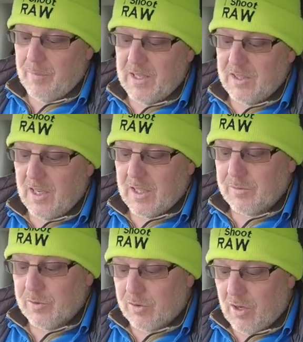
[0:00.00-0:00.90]
Please like
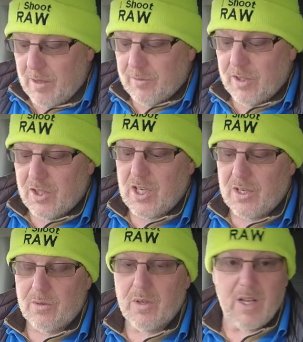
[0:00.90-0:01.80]
and subscribe to the
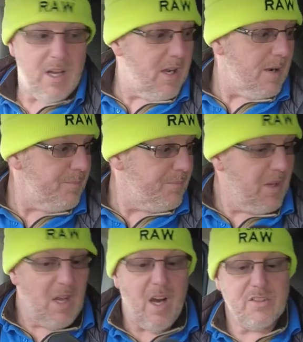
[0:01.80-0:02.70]
channel.
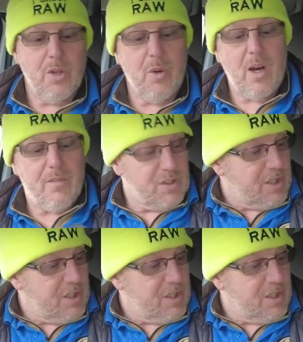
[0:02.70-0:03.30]
I do other